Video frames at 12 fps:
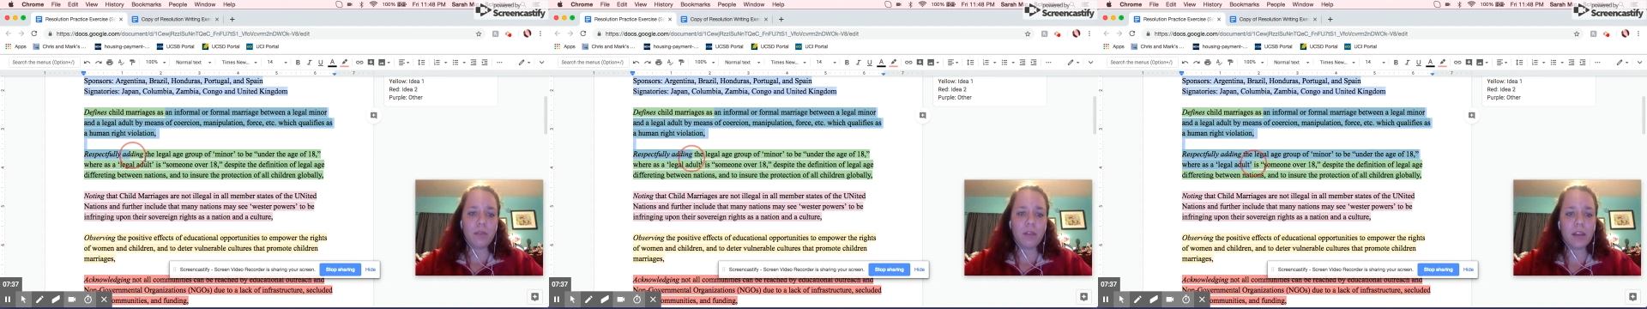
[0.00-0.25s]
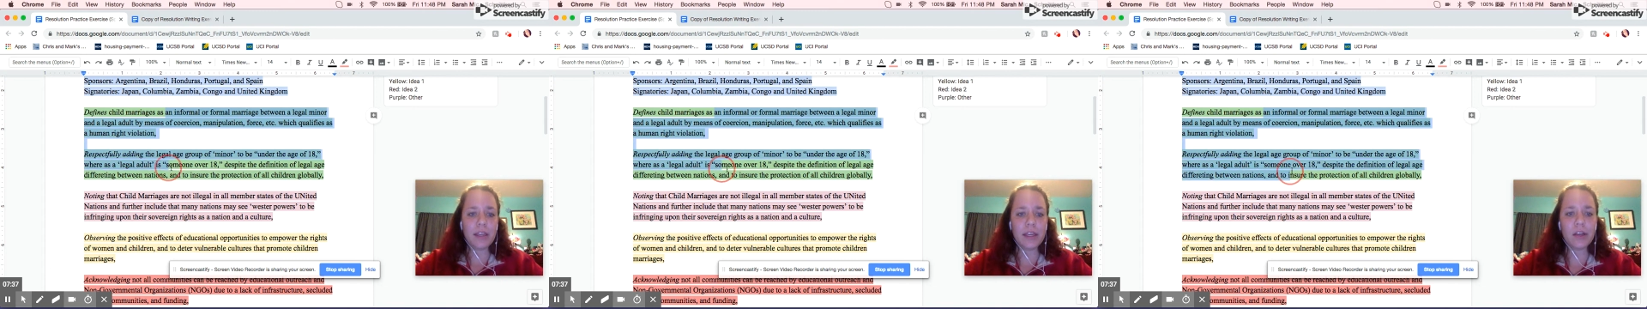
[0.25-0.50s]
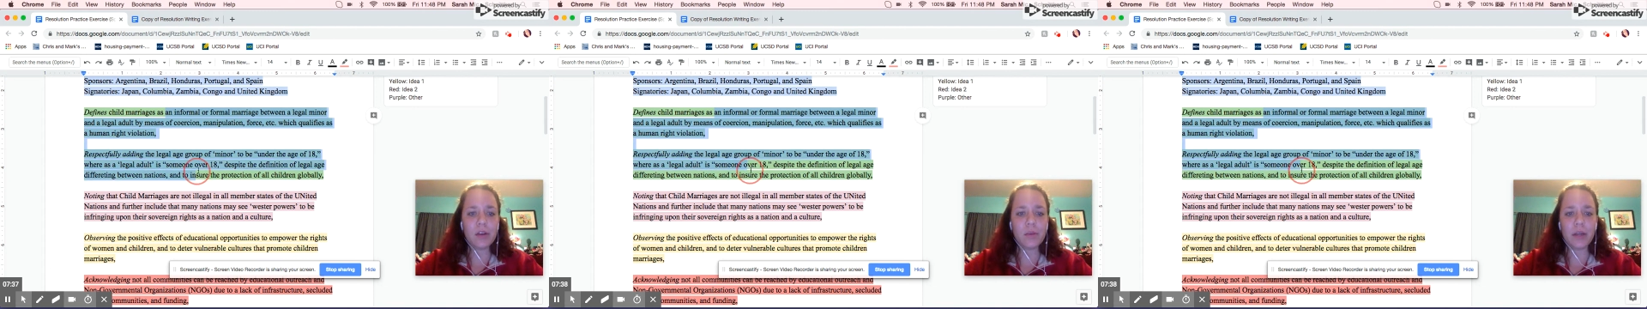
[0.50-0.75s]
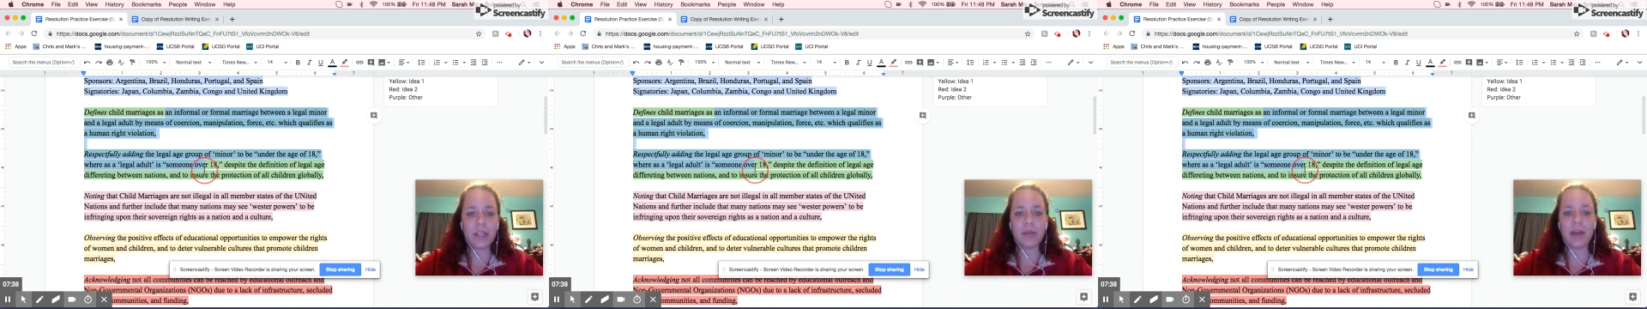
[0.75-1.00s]
here
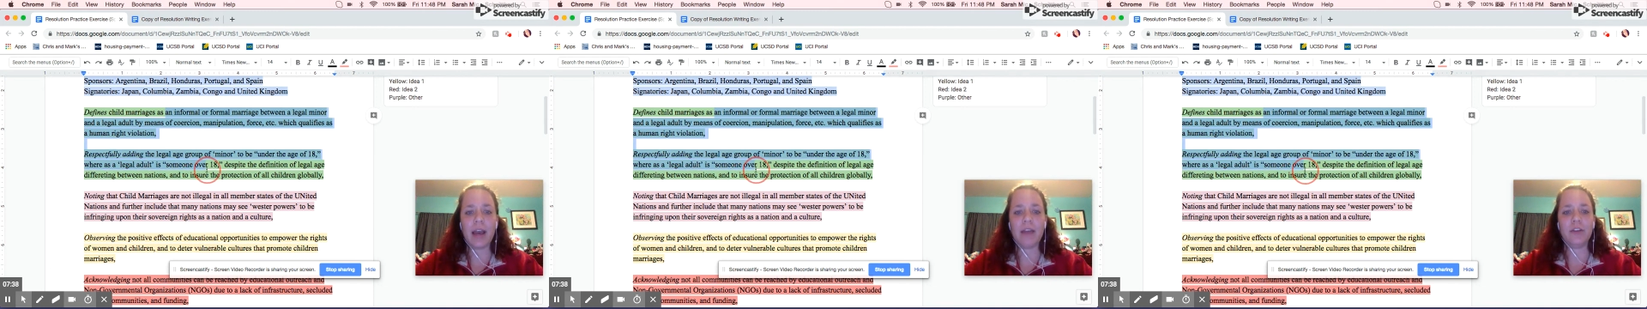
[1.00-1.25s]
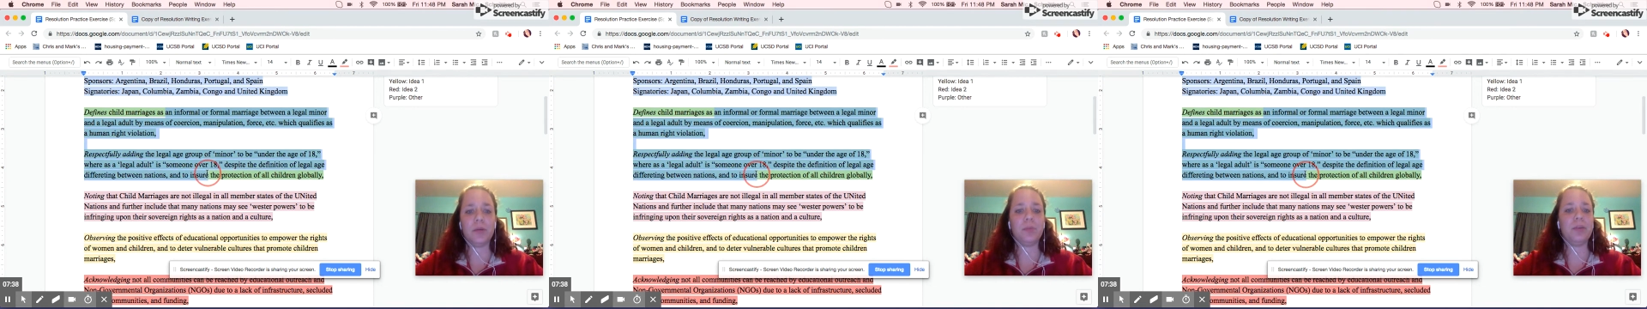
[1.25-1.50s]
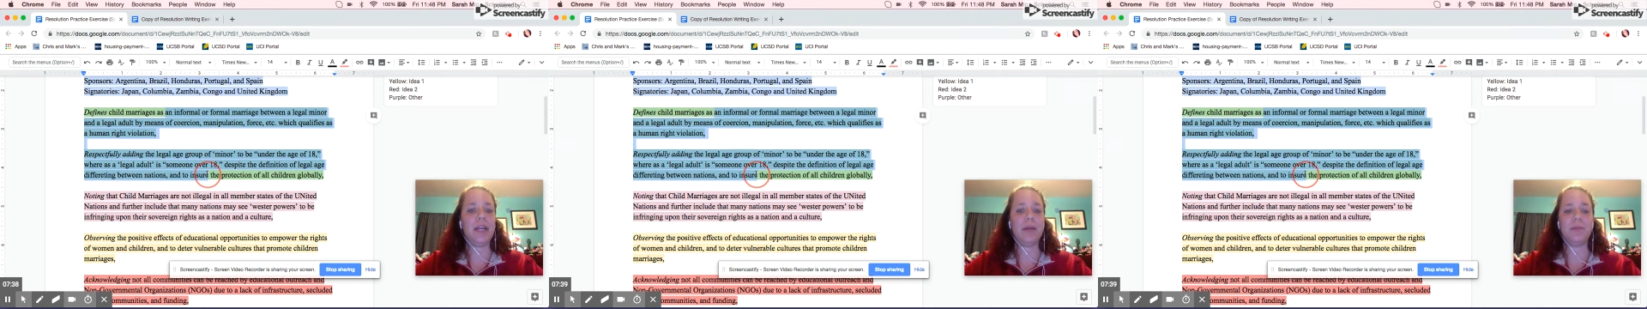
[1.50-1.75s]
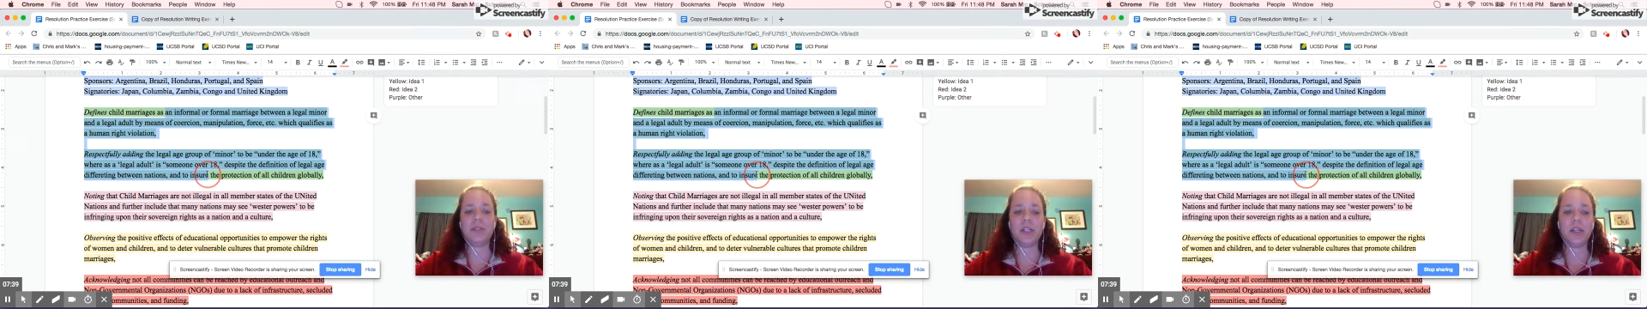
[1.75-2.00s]
where you have your
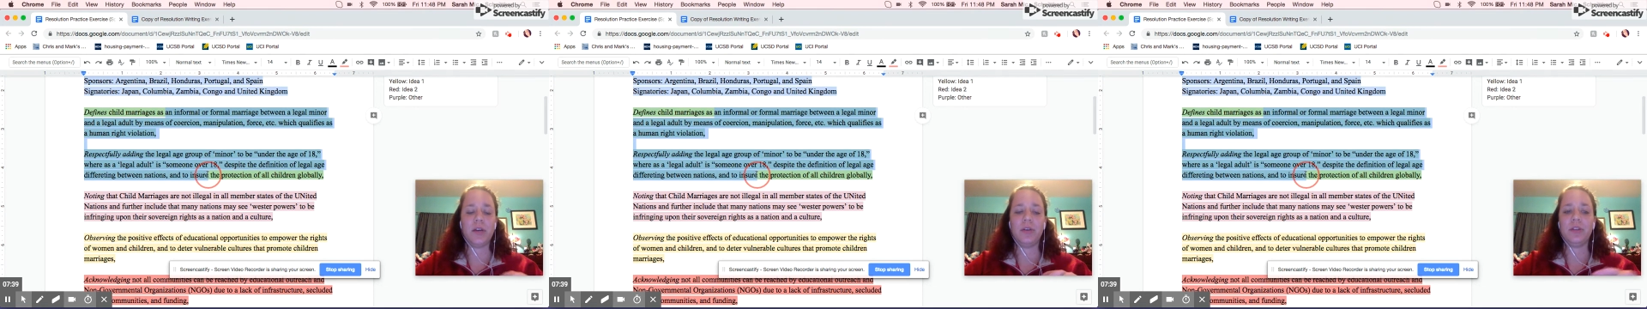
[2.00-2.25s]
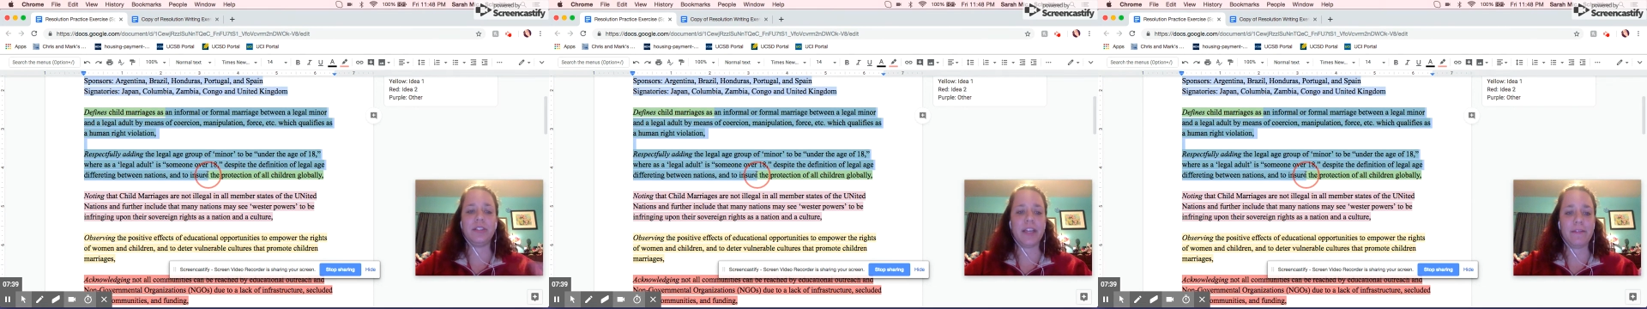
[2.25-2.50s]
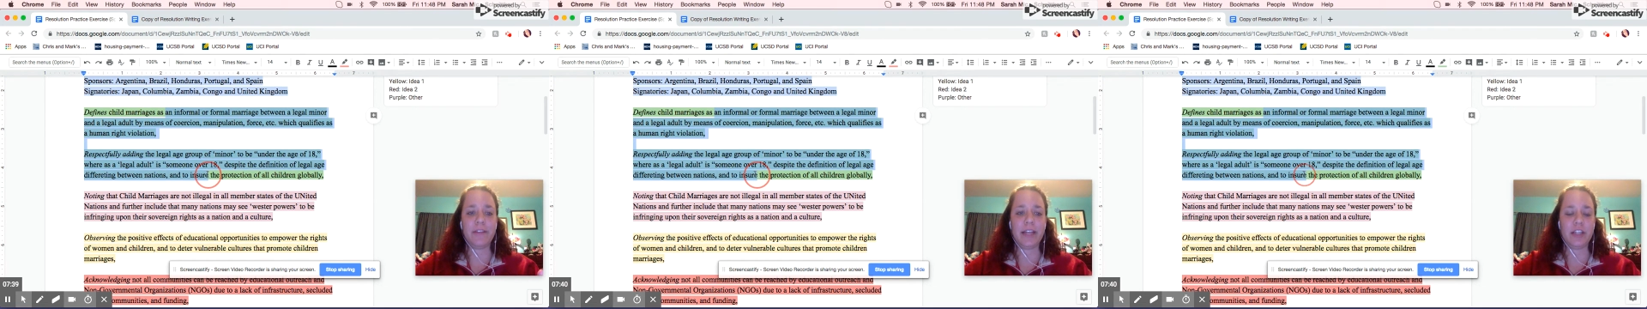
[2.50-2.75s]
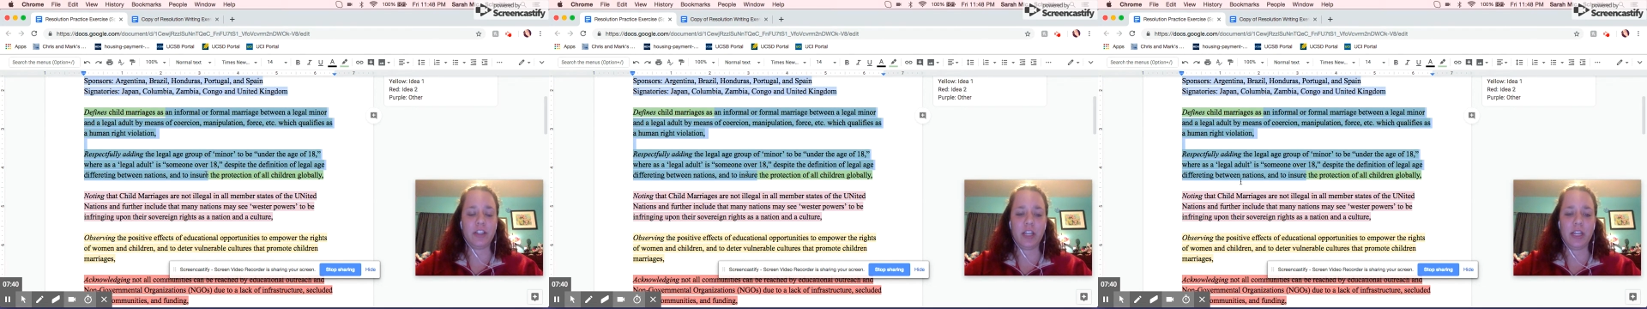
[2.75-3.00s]
preamp 0, your
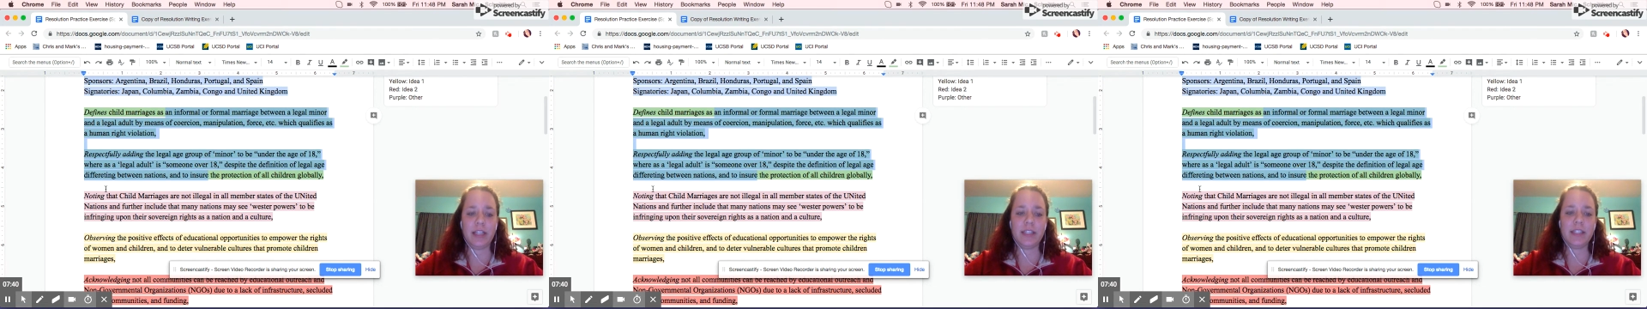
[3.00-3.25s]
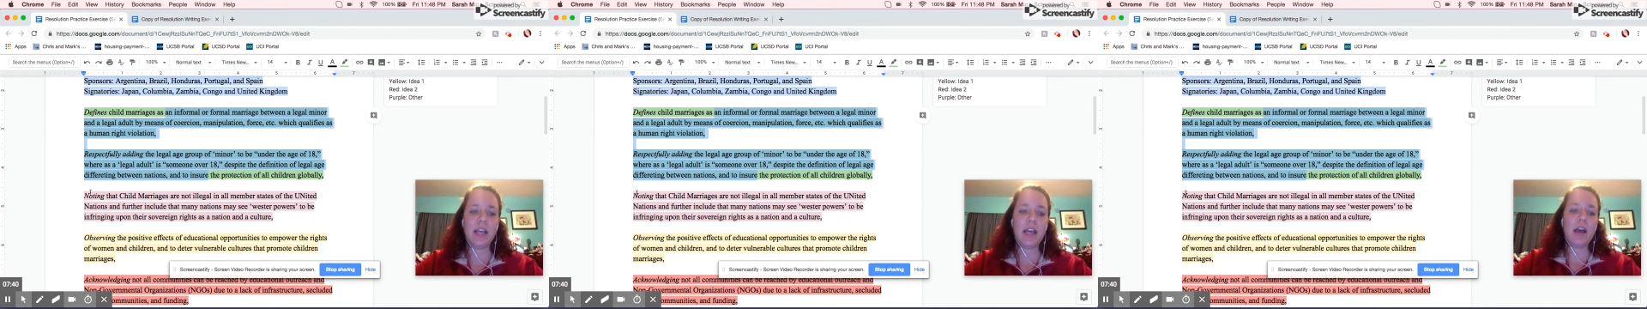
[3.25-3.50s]
definitions,